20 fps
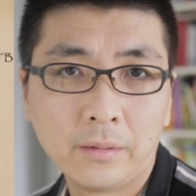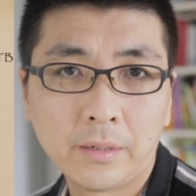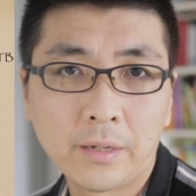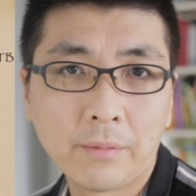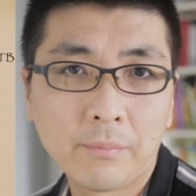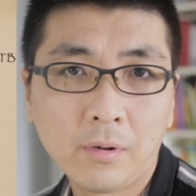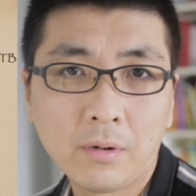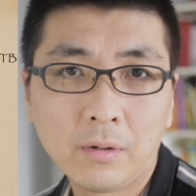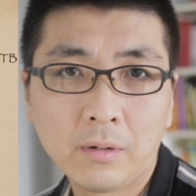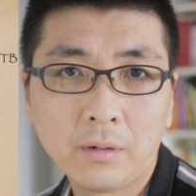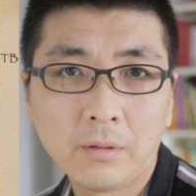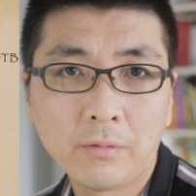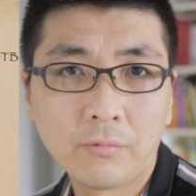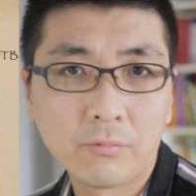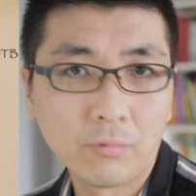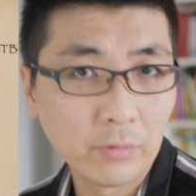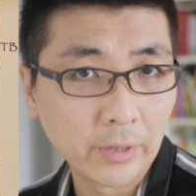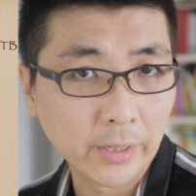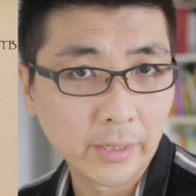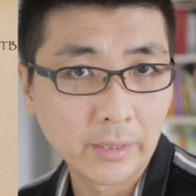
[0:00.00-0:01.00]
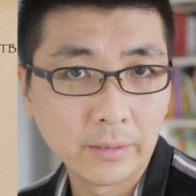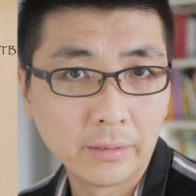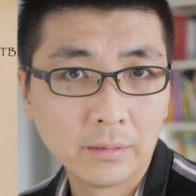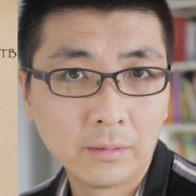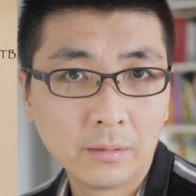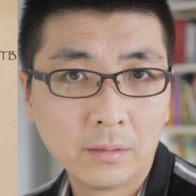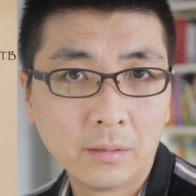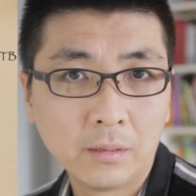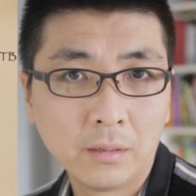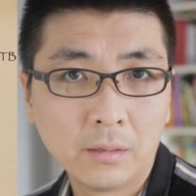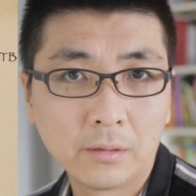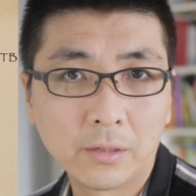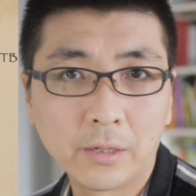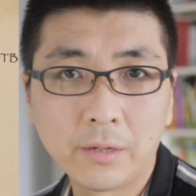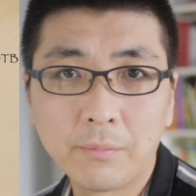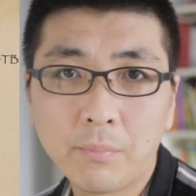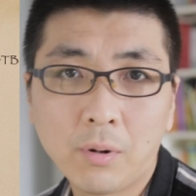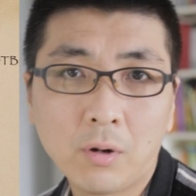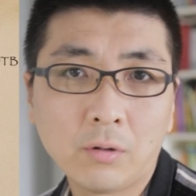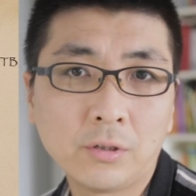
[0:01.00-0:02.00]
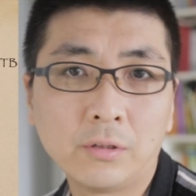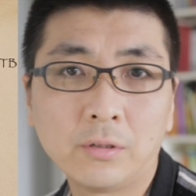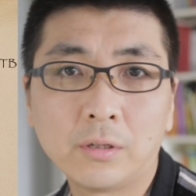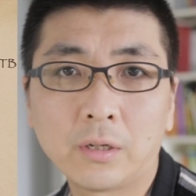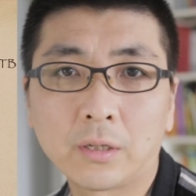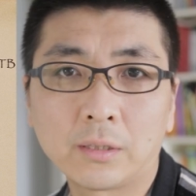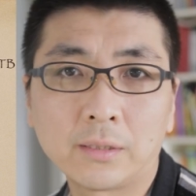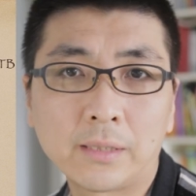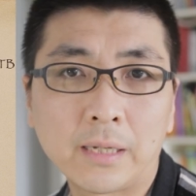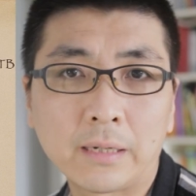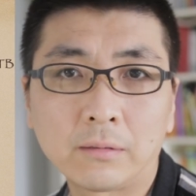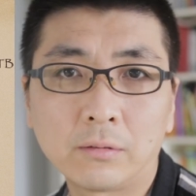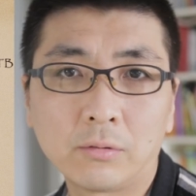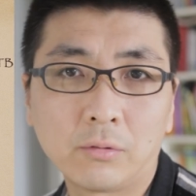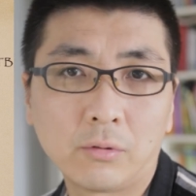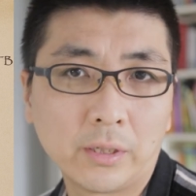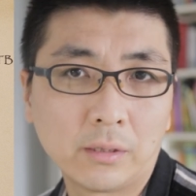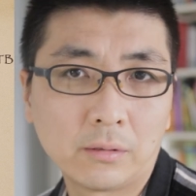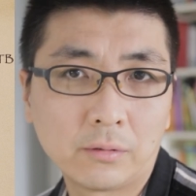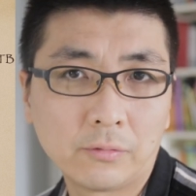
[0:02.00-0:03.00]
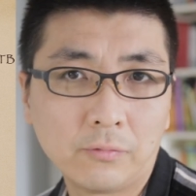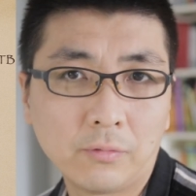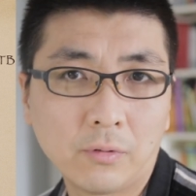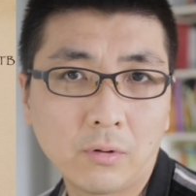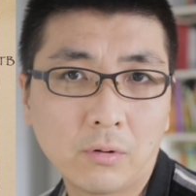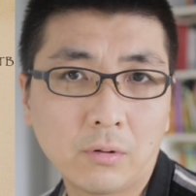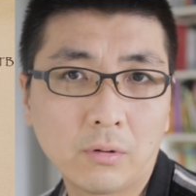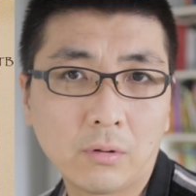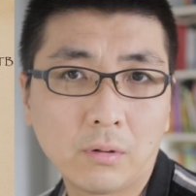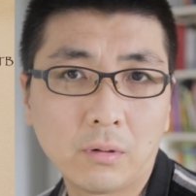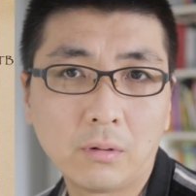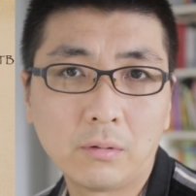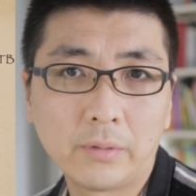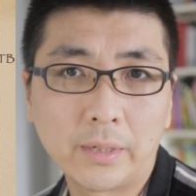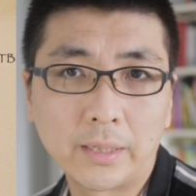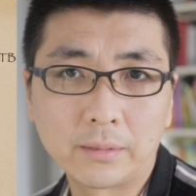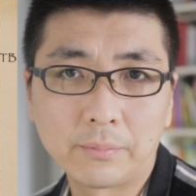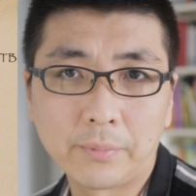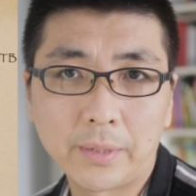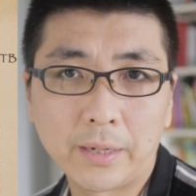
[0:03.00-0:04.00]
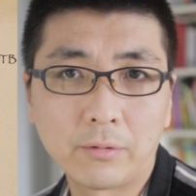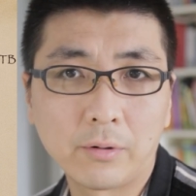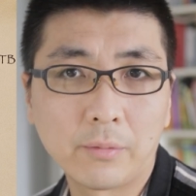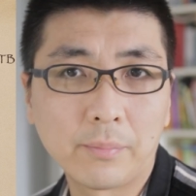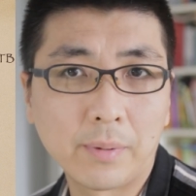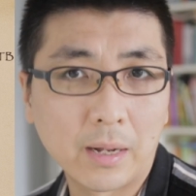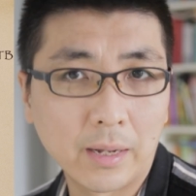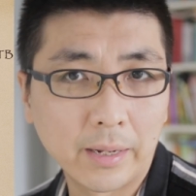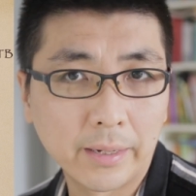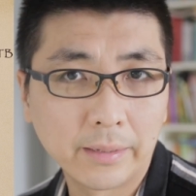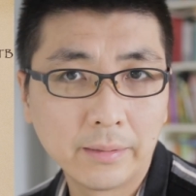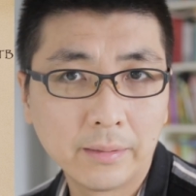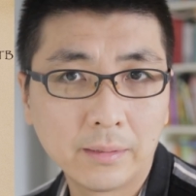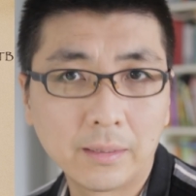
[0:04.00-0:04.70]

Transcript: Number three, the important accessories for Raspberry Pi,